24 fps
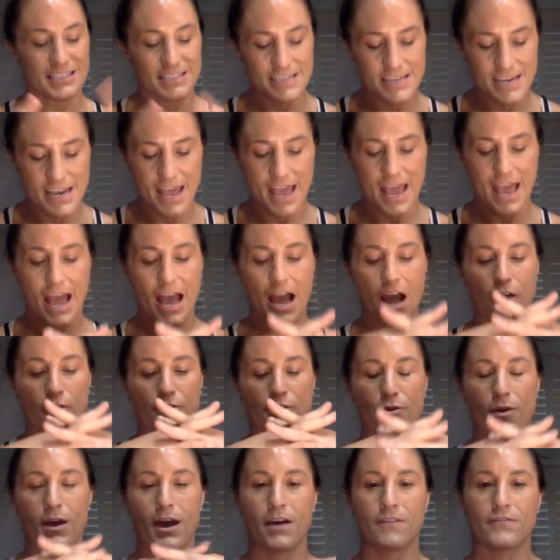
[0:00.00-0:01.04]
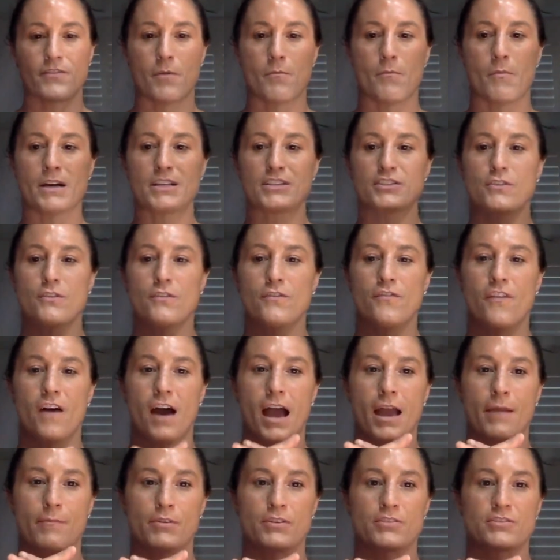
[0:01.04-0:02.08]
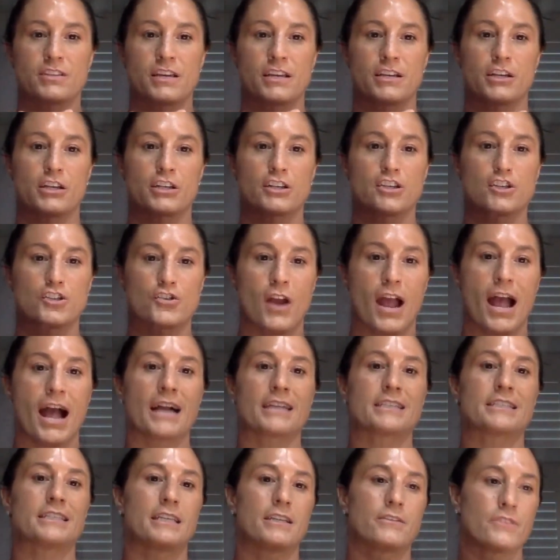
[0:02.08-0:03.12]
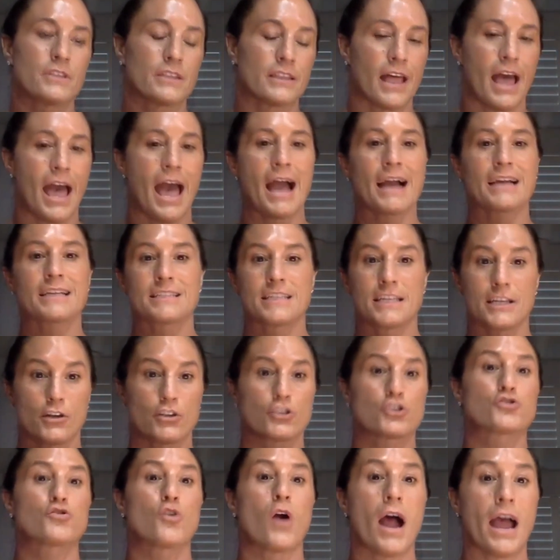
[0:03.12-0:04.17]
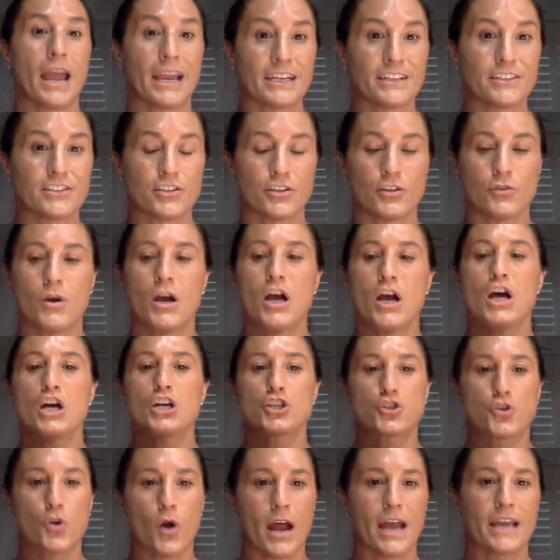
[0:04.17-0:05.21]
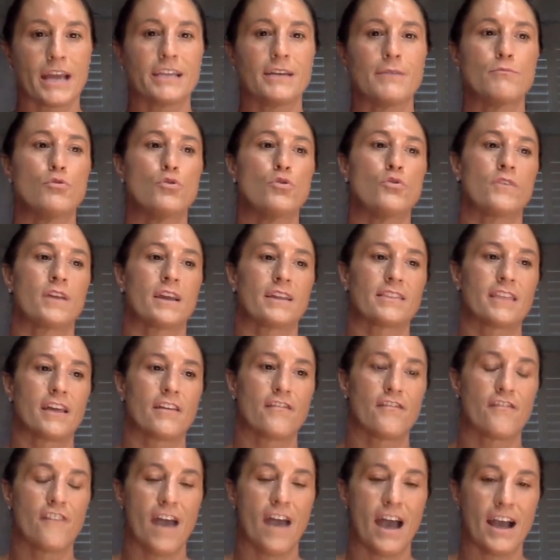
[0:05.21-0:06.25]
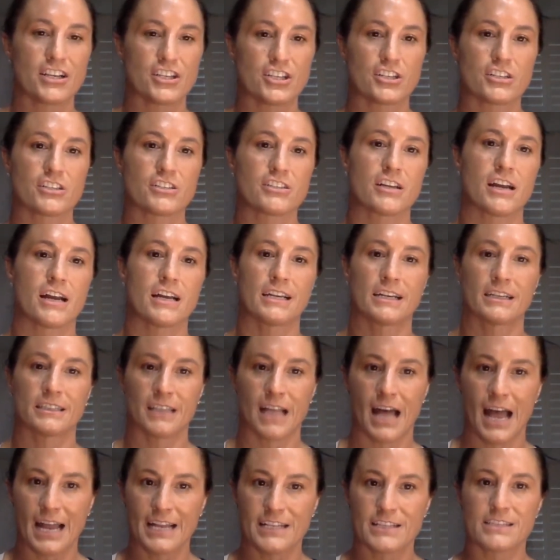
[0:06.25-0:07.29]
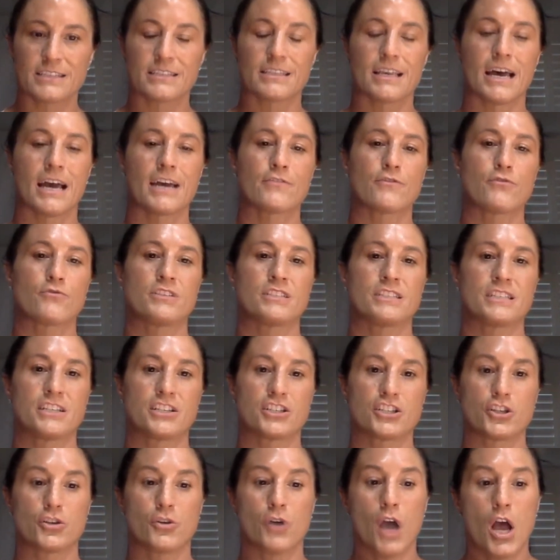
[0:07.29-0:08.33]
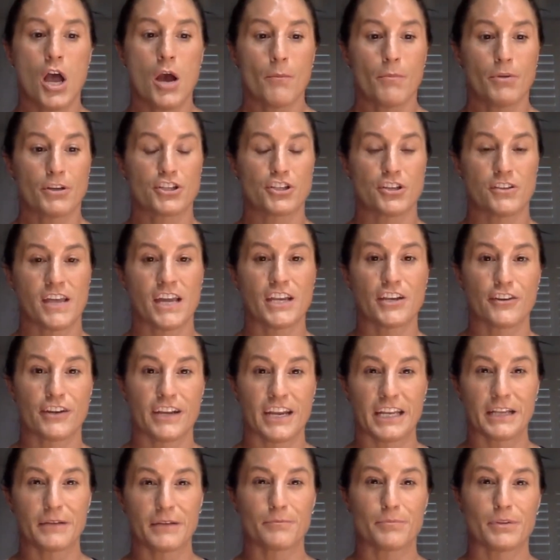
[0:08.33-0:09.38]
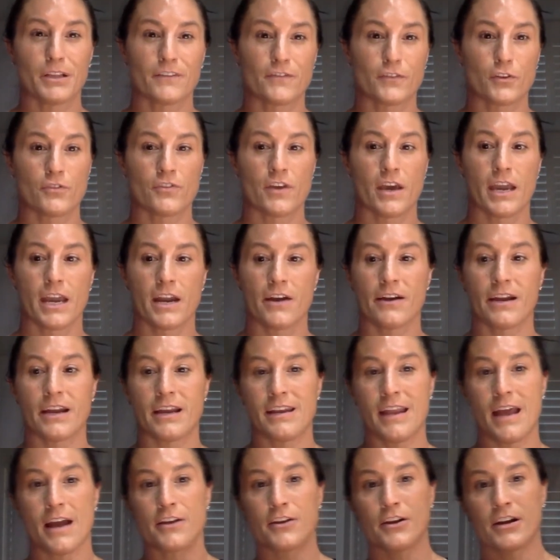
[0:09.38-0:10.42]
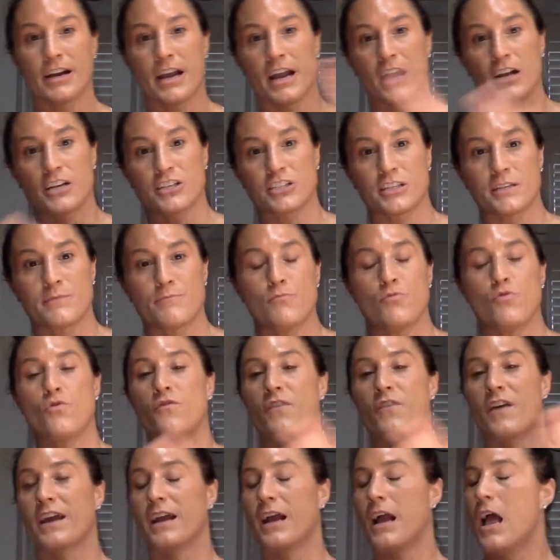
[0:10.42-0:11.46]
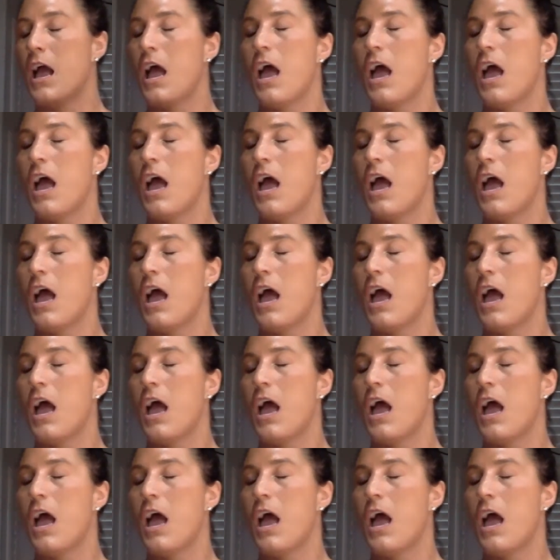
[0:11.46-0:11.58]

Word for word: Now you have the muscle fibers that are contracting, relaxing, or trying to trying to move, get that fascia to try to glide and slide through the tissue. But you, then you're getting blood flow to the area. Now you're actually moving.